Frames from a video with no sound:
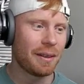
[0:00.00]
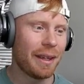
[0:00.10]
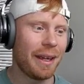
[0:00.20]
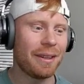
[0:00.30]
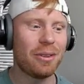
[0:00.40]

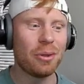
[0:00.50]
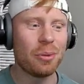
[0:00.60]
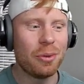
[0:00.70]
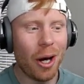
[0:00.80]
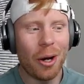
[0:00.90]
And you
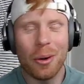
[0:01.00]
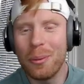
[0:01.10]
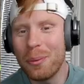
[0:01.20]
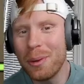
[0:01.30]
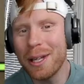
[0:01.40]
know,
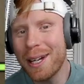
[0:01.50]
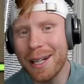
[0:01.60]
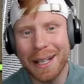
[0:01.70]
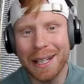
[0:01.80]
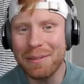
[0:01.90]
we got
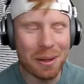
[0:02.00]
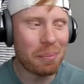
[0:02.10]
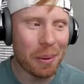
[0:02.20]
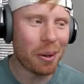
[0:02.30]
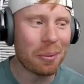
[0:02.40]
to give the
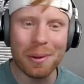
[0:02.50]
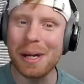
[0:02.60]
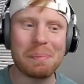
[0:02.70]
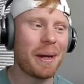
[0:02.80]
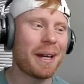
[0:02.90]
ball
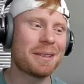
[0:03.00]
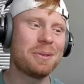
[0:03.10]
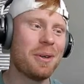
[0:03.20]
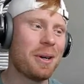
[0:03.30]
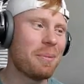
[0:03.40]
right back
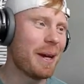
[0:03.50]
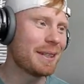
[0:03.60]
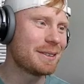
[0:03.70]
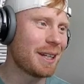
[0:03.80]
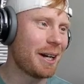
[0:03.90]
to our
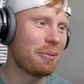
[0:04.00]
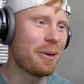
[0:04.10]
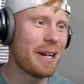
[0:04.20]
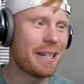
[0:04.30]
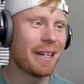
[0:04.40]
man
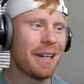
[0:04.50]
Tyreek